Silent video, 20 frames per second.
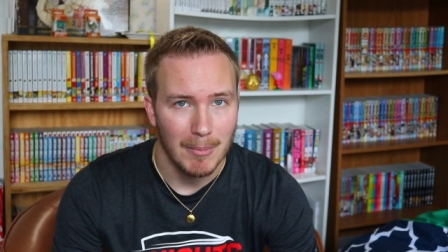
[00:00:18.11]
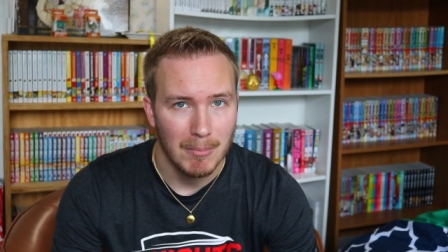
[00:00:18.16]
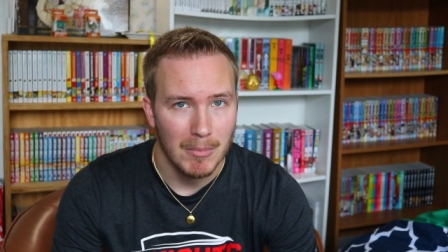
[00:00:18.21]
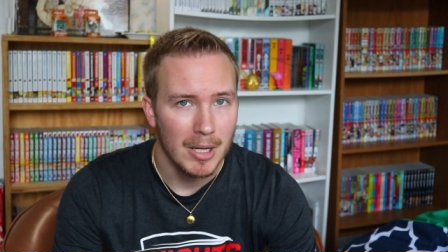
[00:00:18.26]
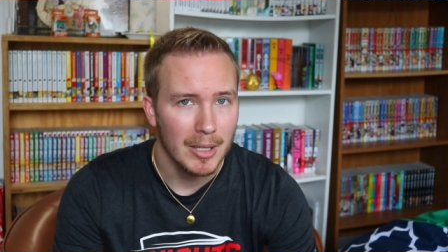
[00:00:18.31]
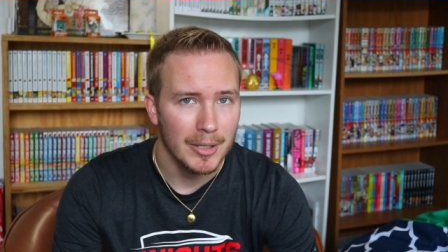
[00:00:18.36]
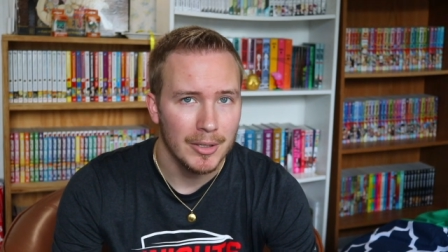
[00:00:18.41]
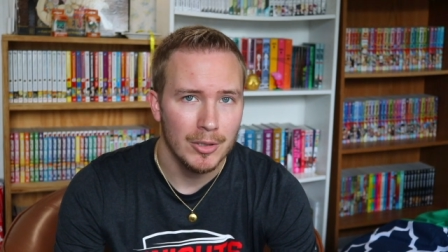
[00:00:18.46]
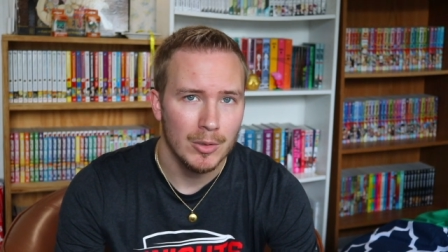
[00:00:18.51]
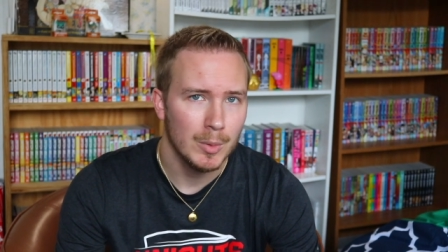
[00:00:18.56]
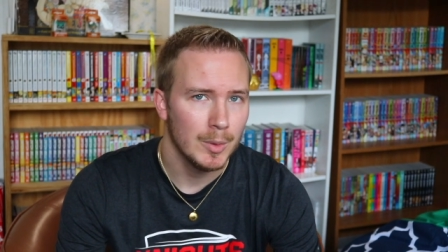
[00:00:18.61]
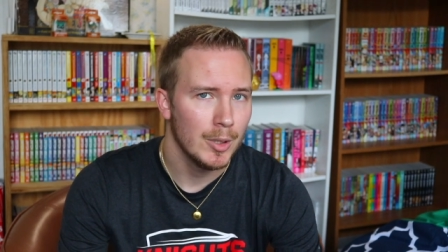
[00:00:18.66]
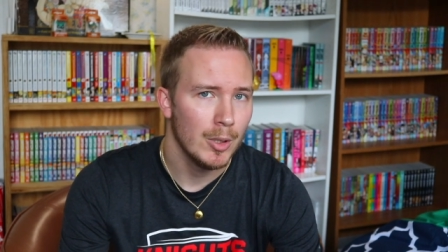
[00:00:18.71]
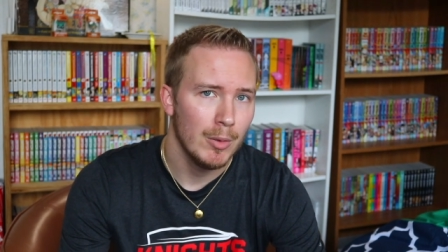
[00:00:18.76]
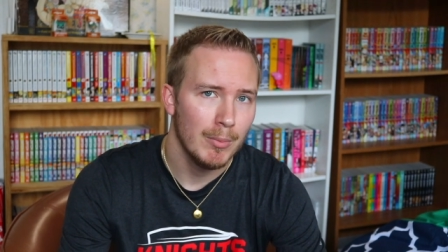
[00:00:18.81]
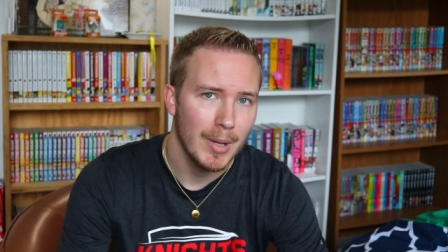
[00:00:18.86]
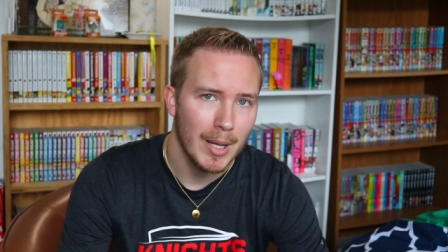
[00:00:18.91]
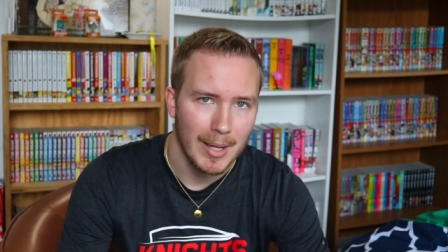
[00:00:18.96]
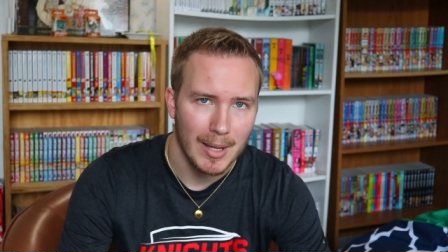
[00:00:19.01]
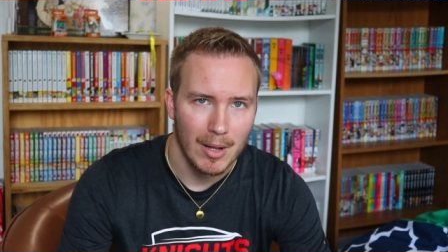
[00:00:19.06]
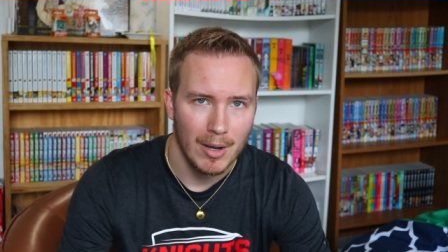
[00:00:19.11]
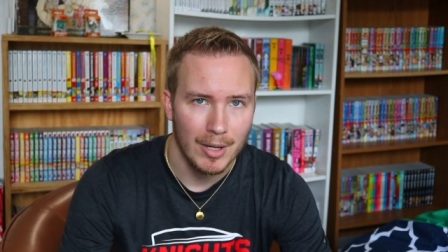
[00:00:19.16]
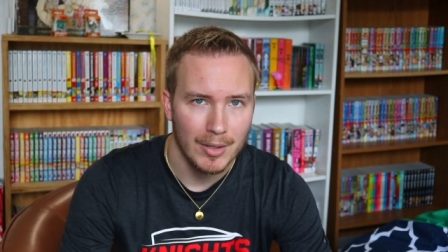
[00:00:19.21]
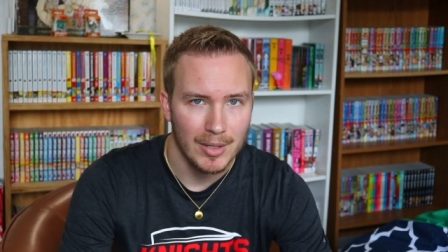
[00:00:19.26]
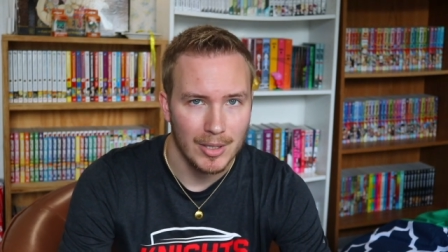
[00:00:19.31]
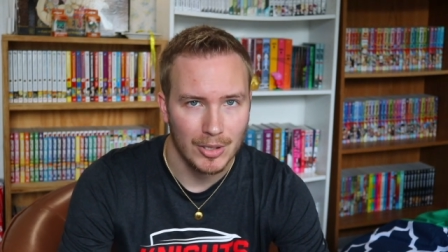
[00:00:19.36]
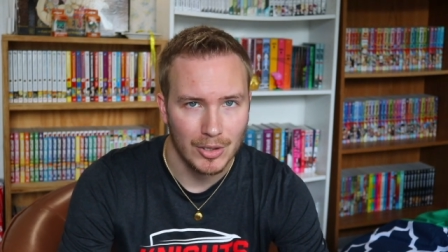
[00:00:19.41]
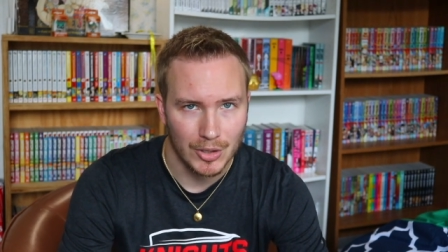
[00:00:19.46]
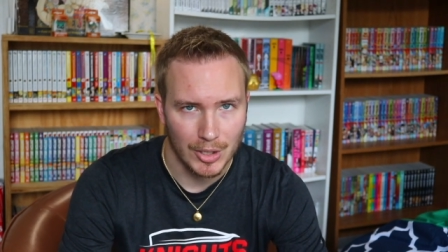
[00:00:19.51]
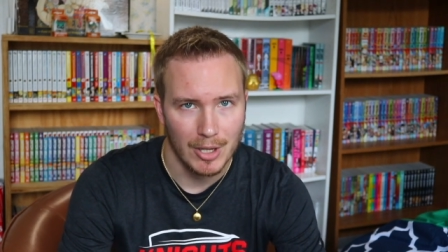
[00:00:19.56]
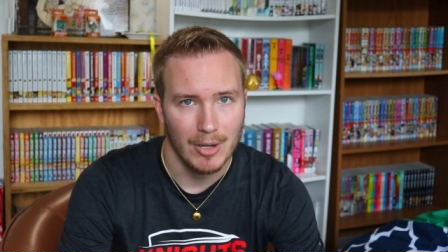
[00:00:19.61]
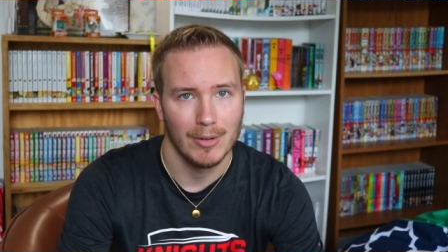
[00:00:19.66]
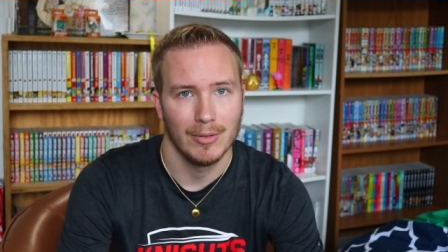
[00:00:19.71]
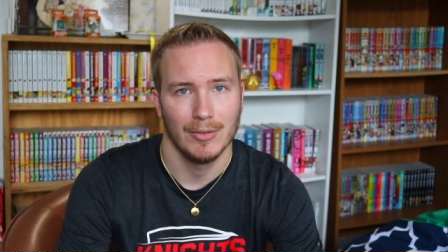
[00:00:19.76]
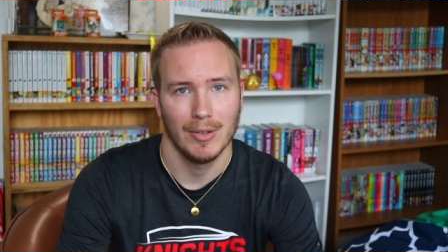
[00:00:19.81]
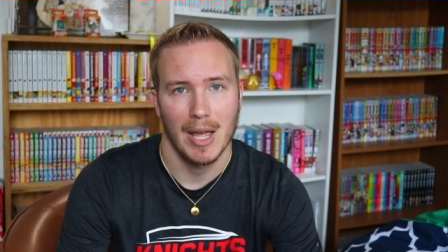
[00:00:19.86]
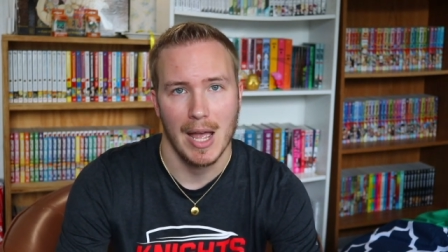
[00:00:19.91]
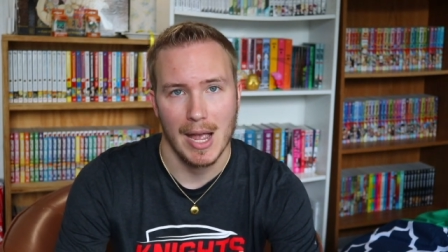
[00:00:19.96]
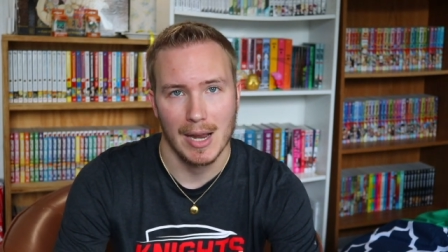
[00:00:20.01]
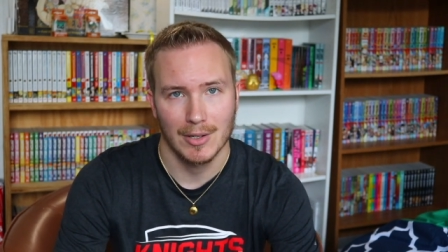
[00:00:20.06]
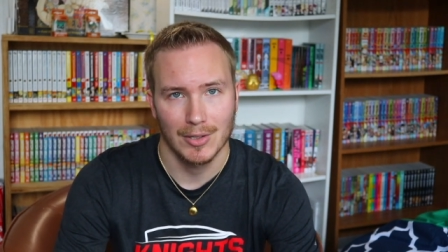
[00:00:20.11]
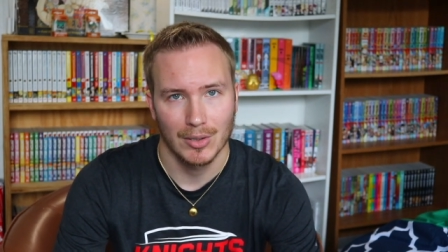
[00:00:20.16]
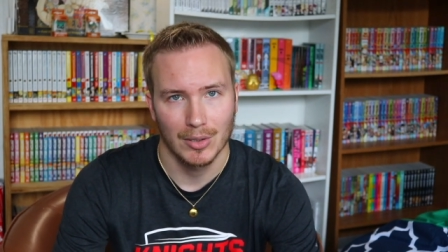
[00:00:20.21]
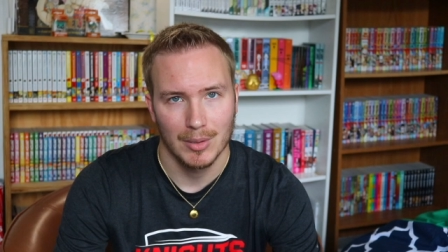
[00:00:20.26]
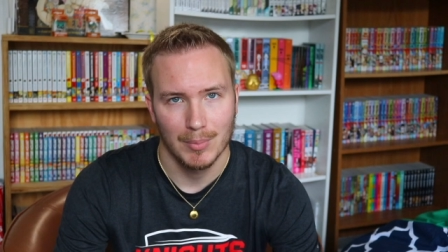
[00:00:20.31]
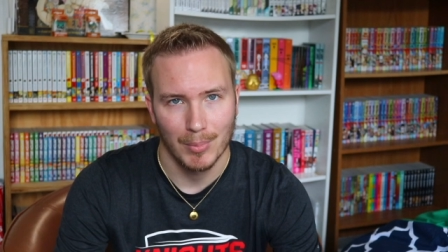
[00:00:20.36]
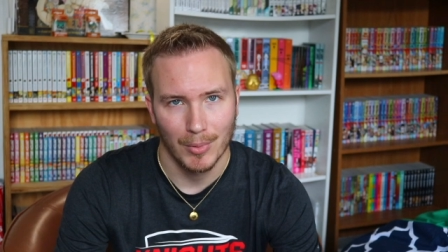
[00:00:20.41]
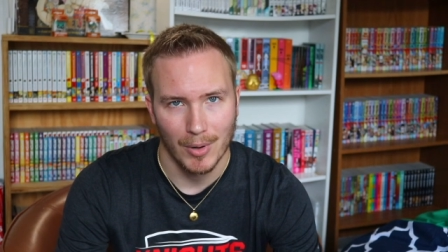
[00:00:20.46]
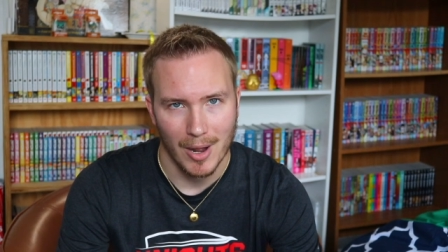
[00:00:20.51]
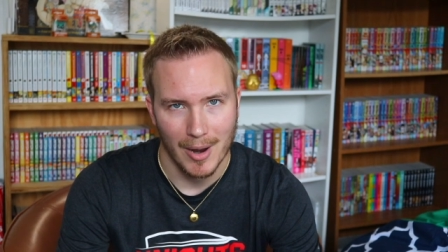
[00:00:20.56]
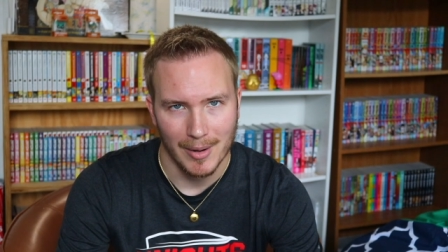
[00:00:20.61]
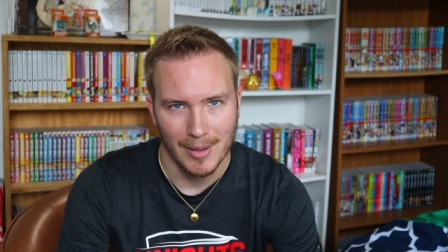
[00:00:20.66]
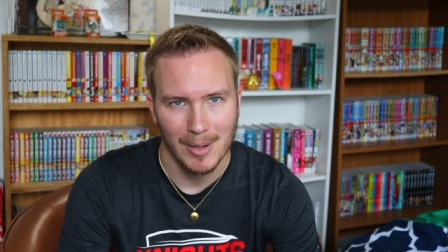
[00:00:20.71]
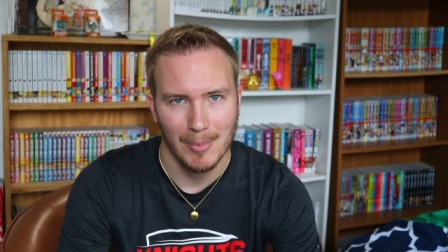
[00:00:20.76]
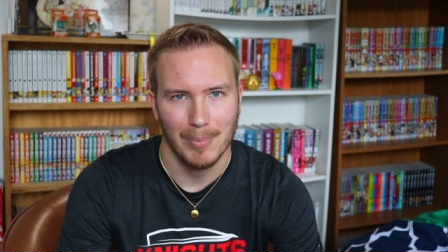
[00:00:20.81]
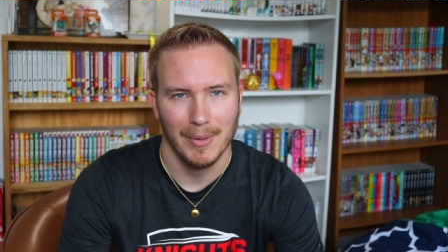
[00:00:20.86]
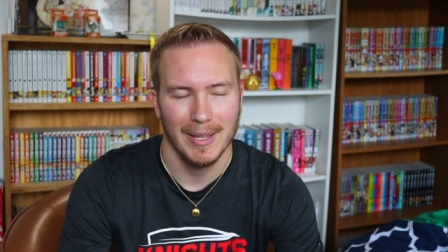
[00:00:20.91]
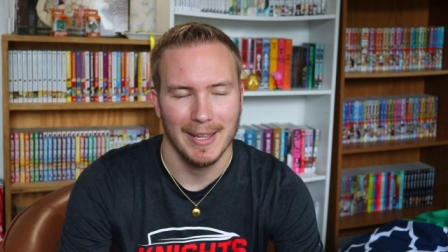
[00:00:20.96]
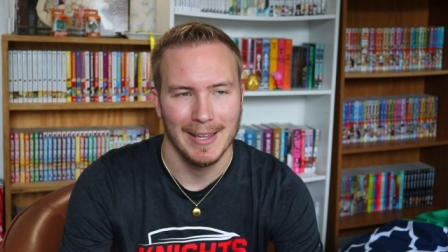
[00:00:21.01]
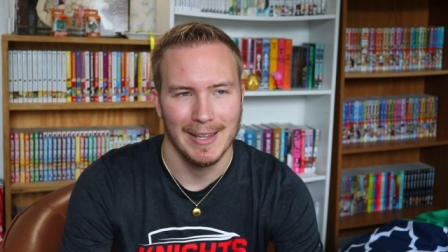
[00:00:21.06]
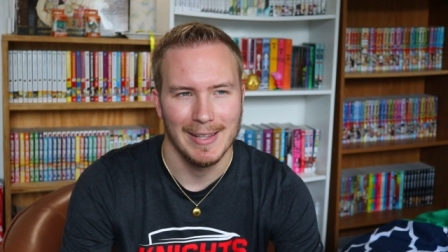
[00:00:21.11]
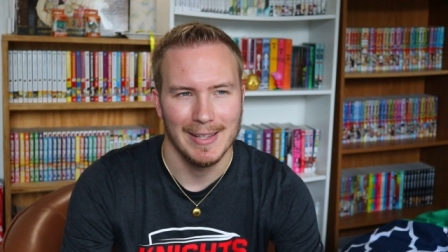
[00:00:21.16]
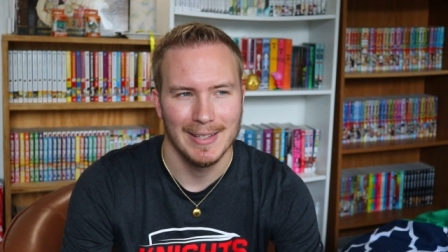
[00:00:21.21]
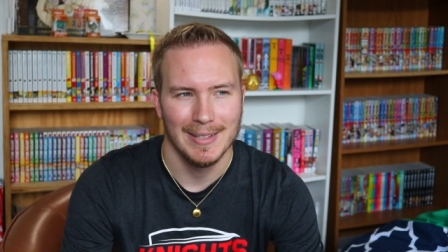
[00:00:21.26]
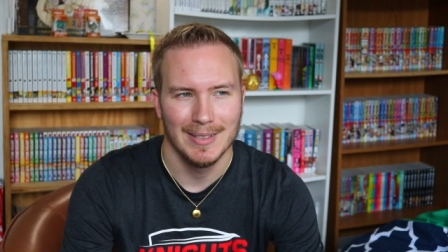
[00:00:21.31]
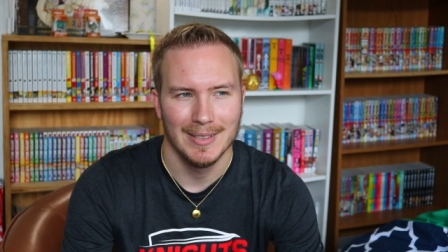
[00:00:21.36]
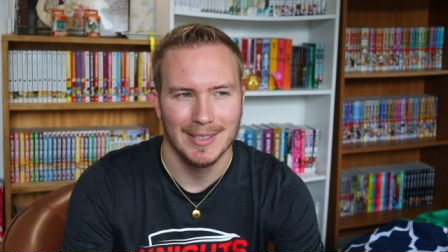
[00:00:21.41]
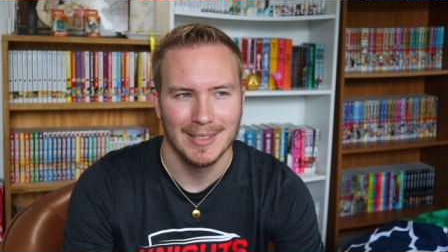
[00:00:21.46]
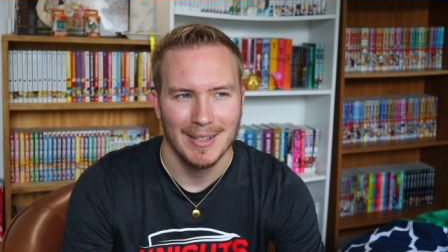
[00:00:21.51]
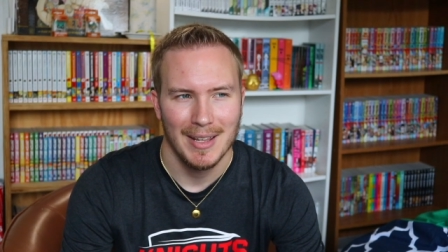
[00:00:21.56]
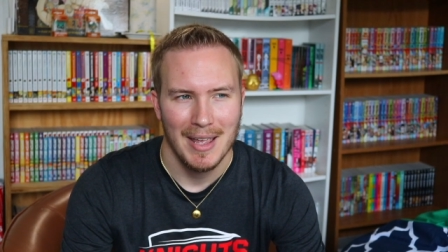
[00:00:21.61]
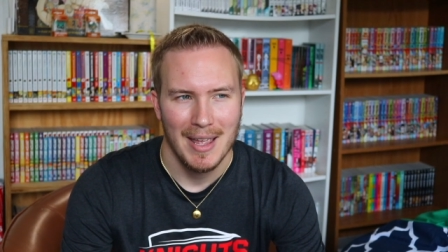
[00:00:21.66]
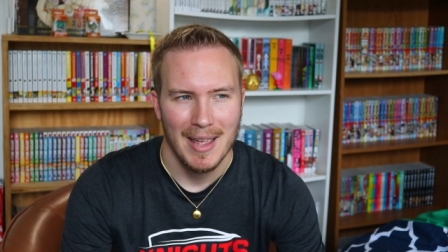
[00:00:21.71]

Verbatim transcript: mangatuber known by On The Shelf actually brought up and